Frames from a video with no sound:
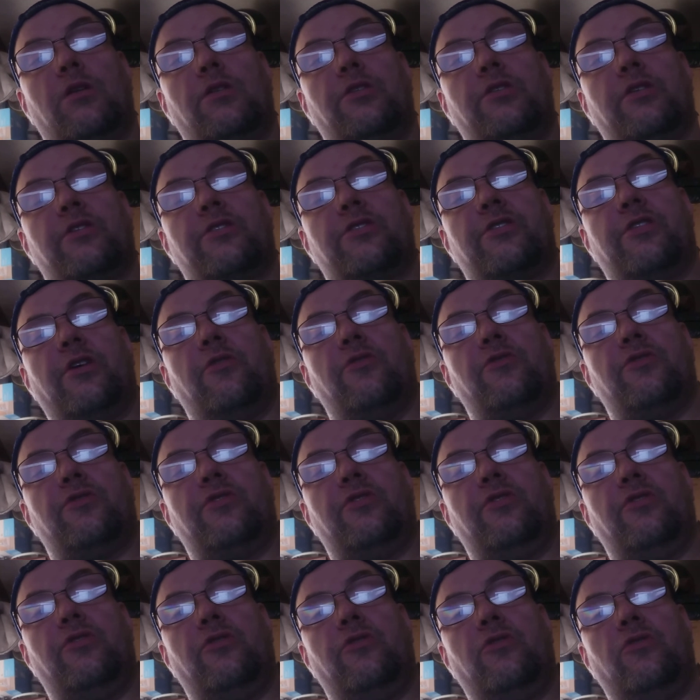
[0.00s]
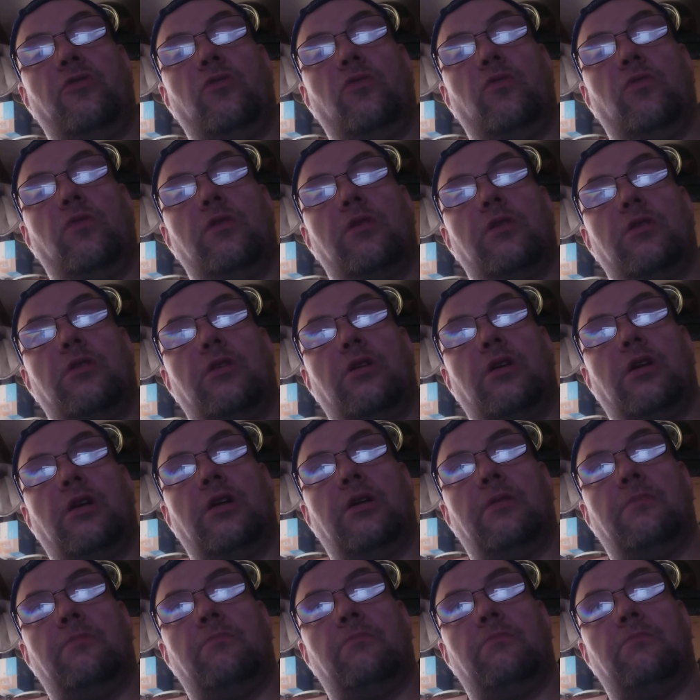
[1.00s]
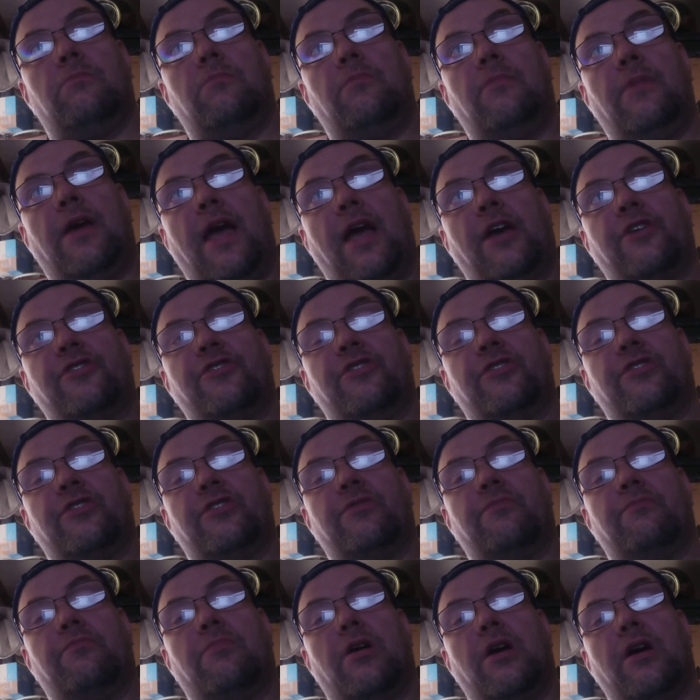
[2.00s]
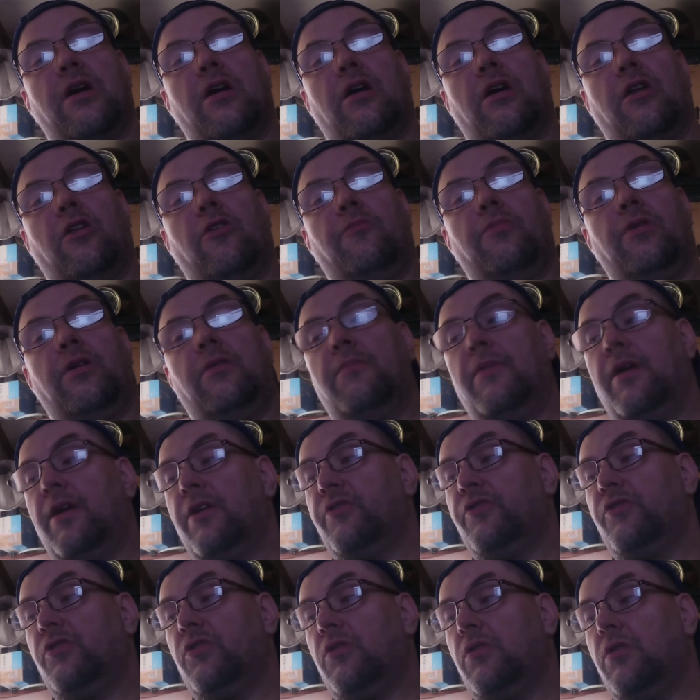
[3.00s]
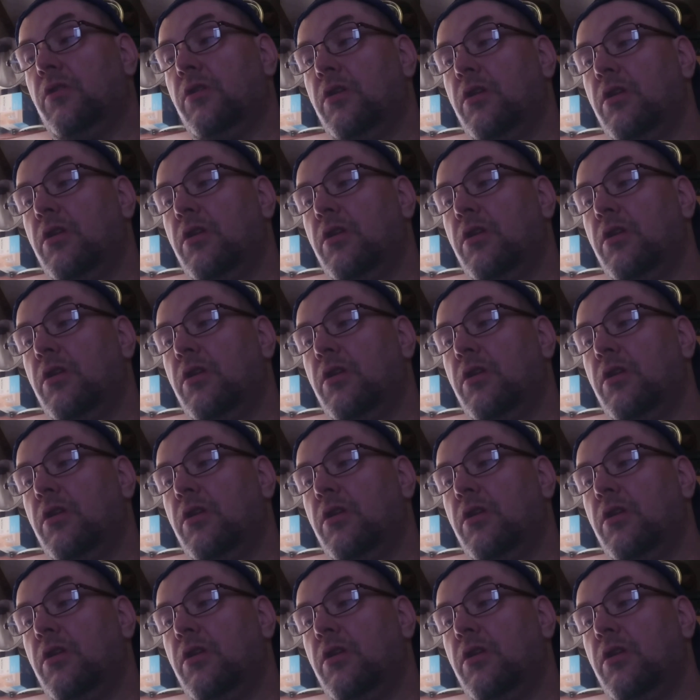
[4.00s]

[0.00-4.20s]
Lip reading: Just those two actions by autobidmaster.